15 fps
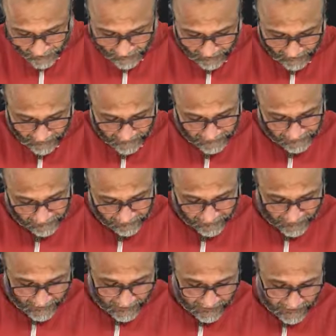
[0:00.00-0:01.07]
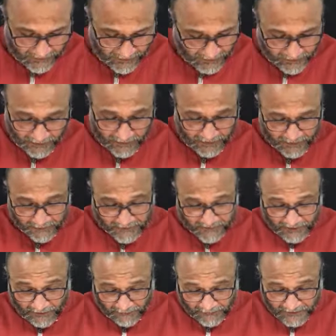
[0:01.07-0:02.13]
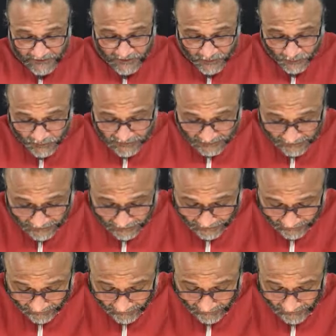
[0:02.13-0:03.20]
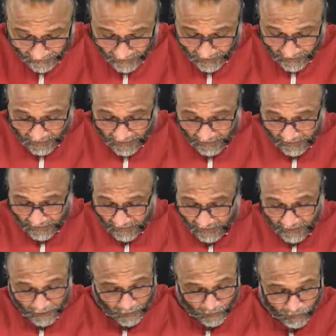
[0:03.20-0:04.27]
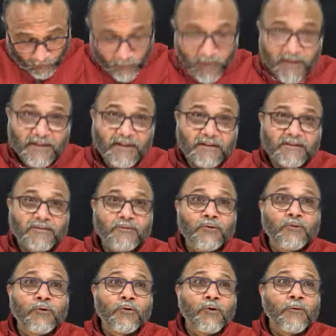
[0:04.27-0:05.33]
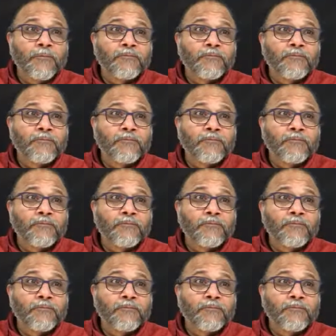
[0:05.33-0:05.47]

huh. he himself is suicidal and trying to fool others. Who?